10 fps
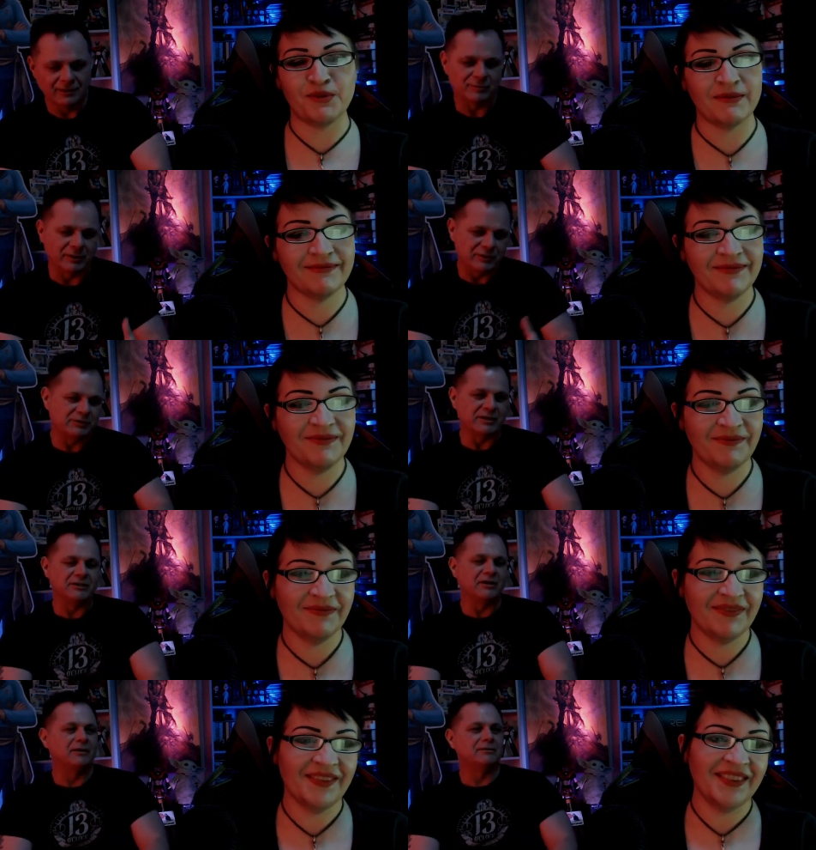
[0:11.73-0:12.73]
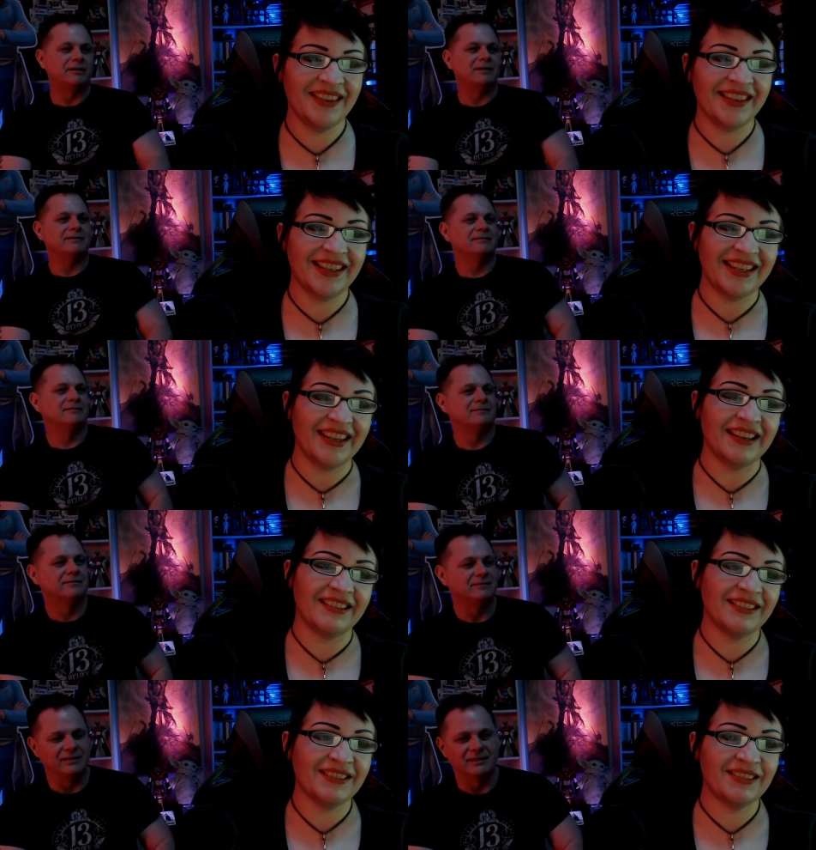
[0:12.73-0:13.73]
Speaker 1: one. That's why you said y'all, right?
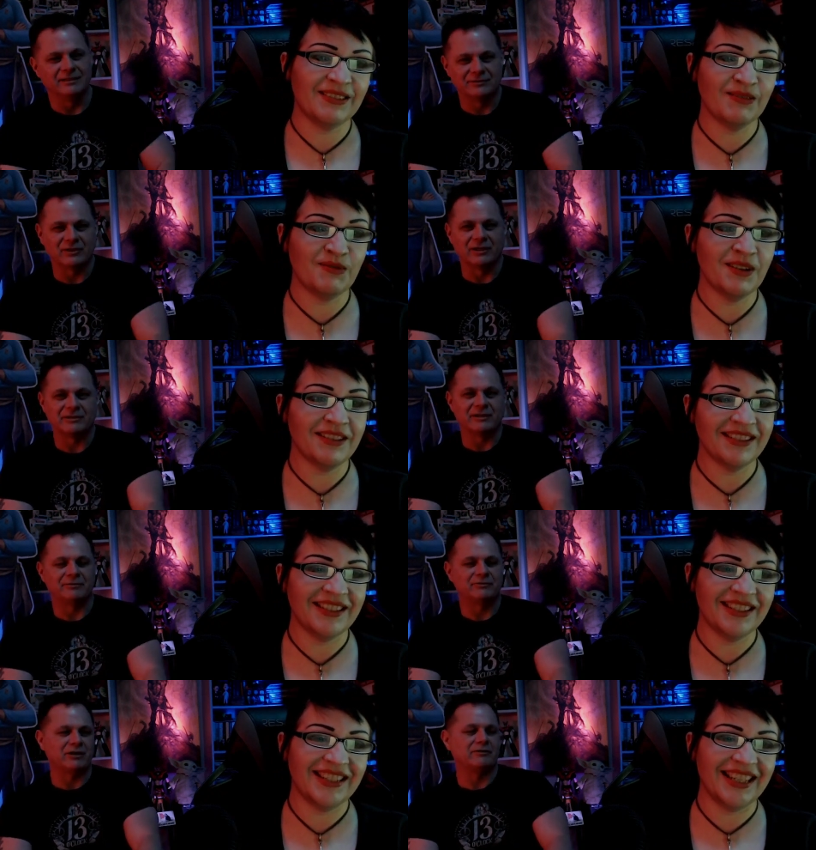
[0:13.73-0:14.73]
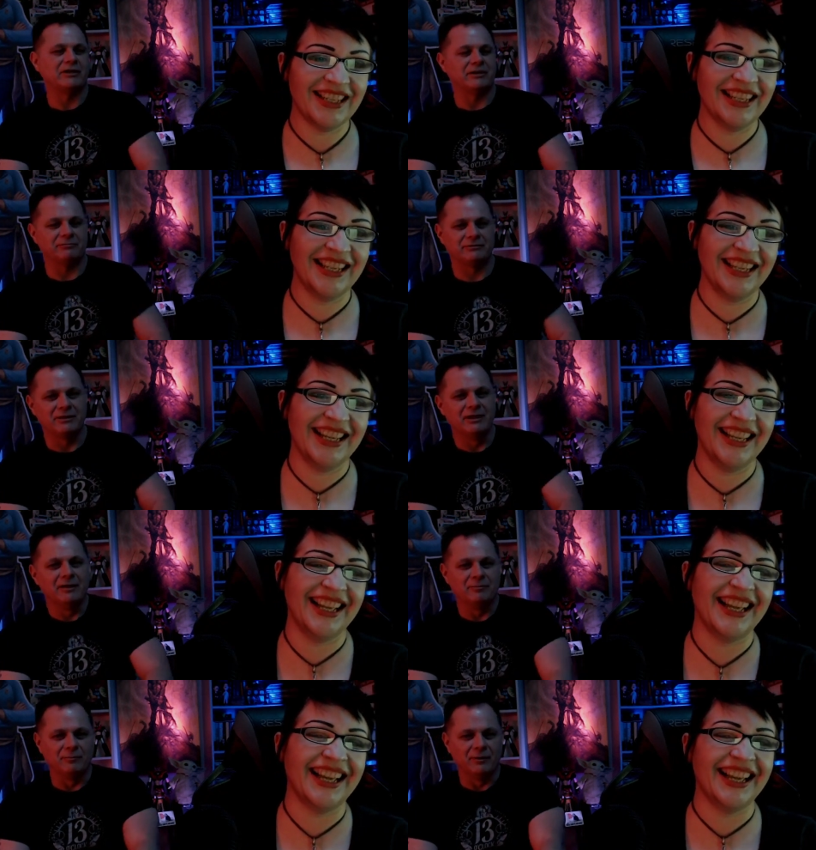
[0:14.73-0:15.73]
Yeah. Yeah. Trying well. to take it. Trying to. Take
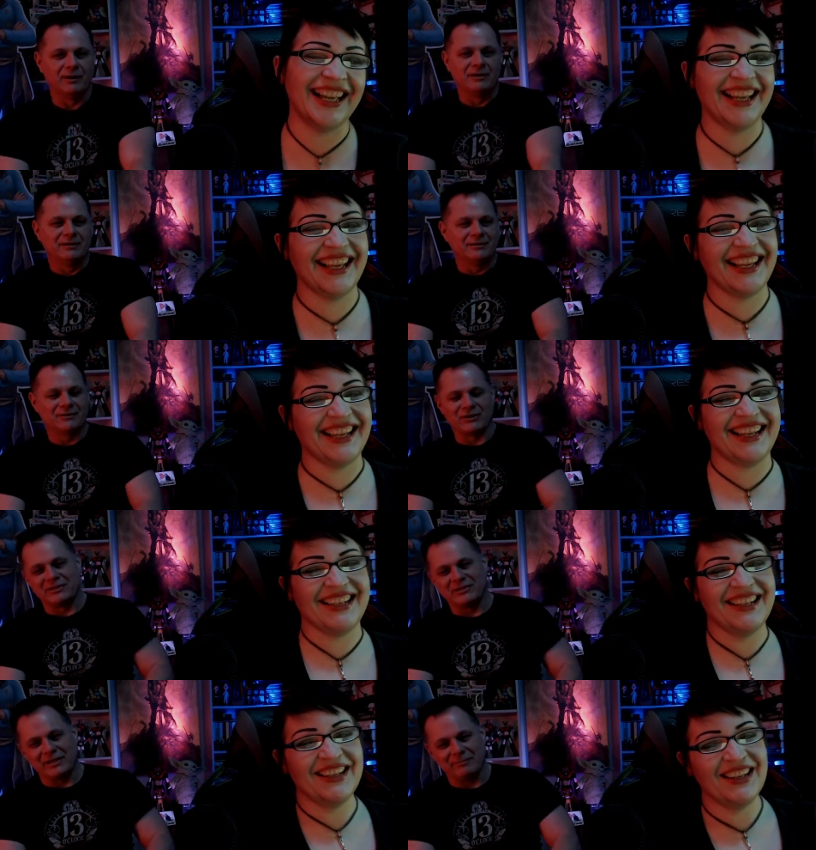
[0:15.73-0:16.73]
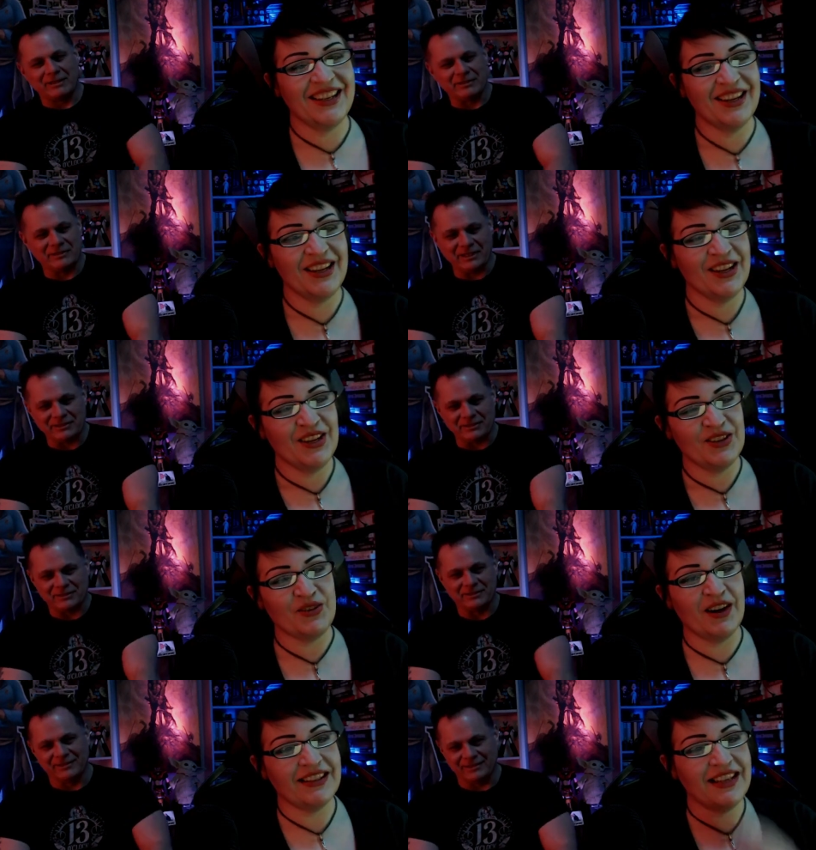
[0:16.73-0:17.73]
it. trying to take it back to Texas.
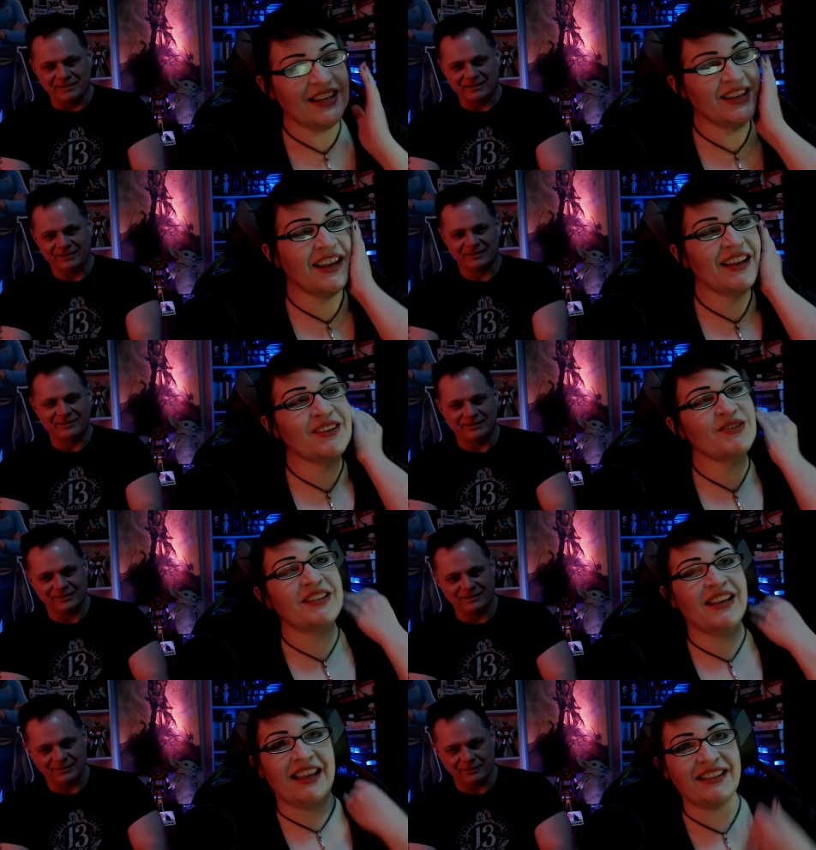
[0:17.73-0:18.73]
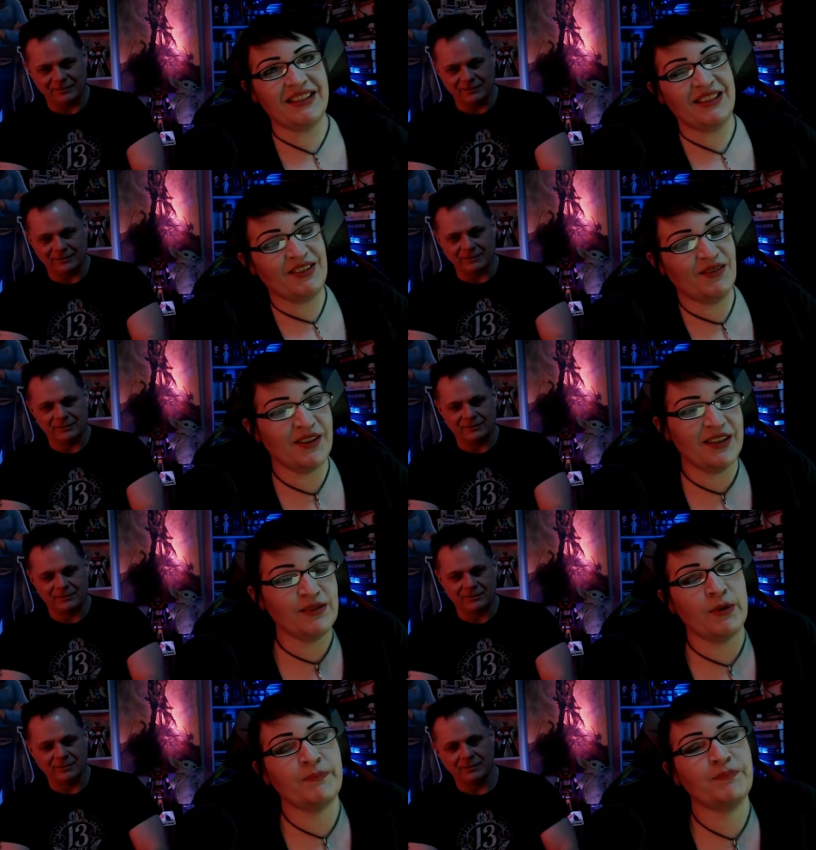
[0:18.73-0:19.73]
Trying
Speaker 2: to take you down to Texas yeah. for
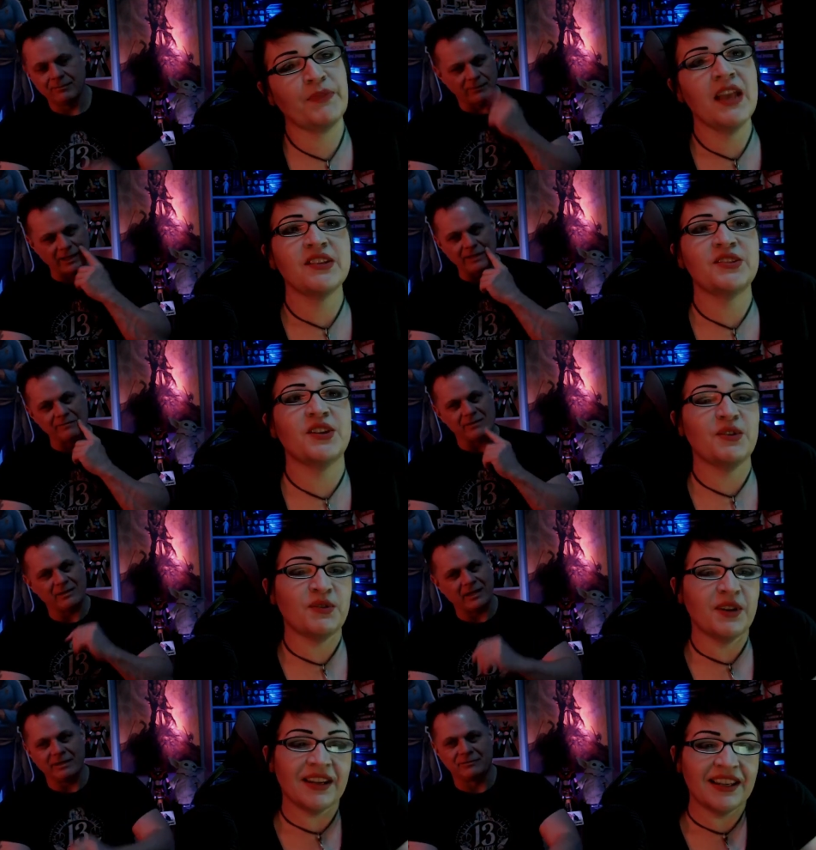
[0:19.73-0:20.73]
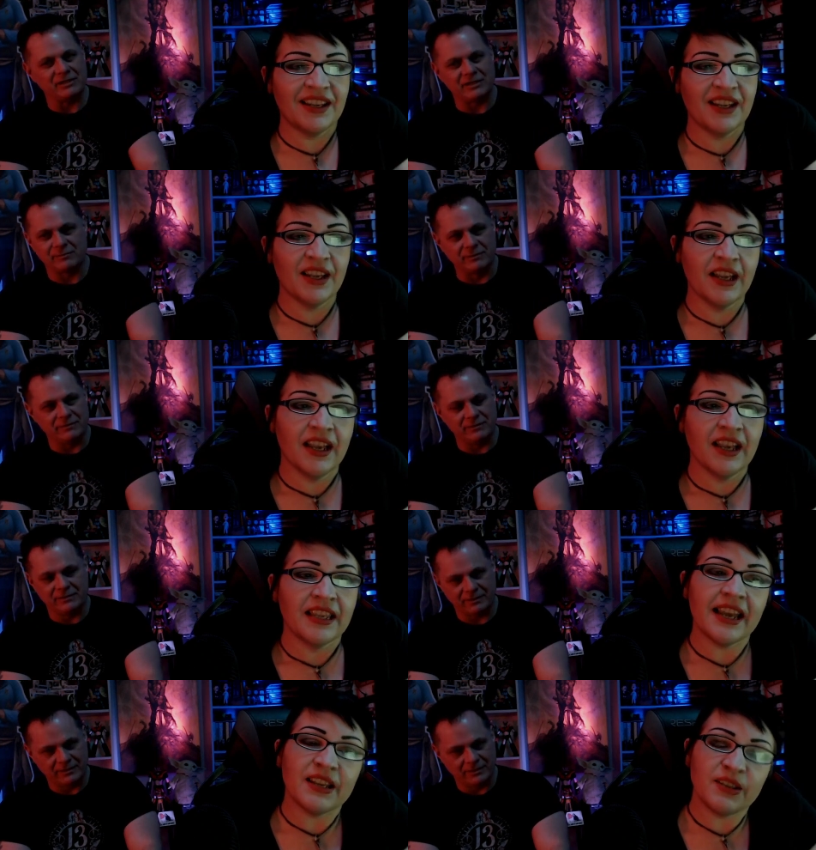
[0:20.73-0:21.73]
this one. I never, so
Speaker 1: I'd never seen this movie.
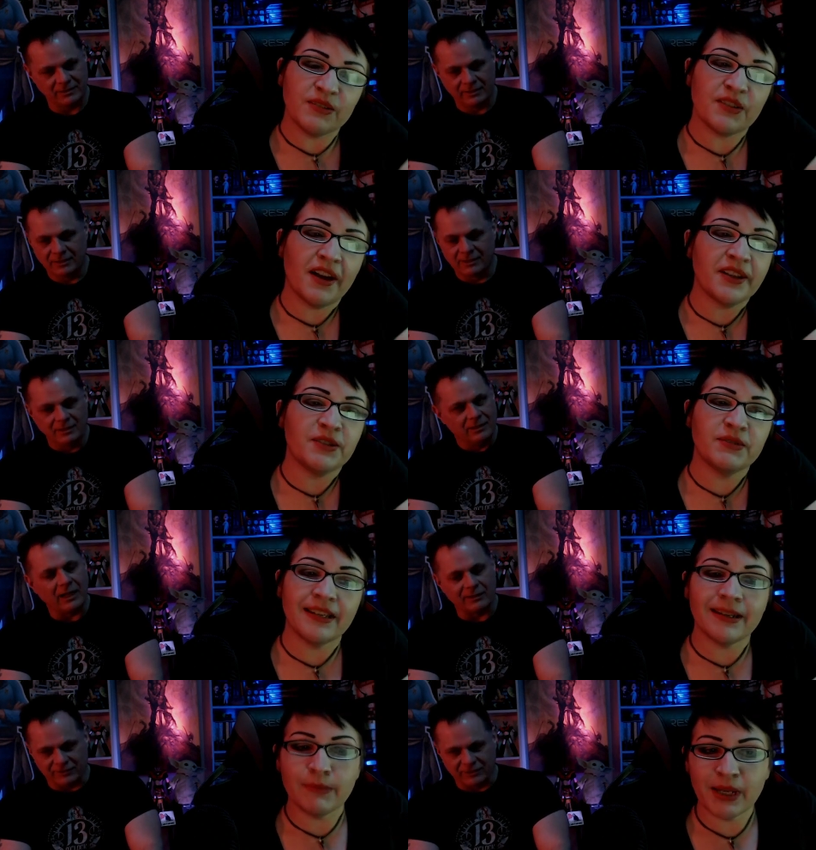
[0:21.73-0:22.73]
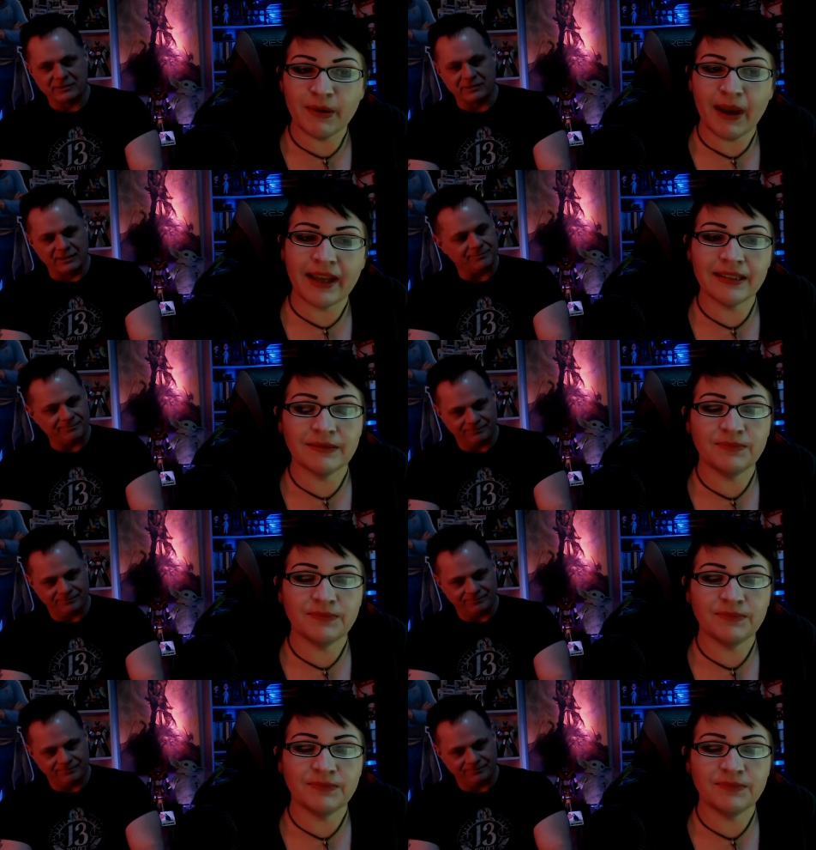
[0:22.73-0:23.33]
Speaker 2: Yeah, you thought you'd seen I it, but I you hadn't.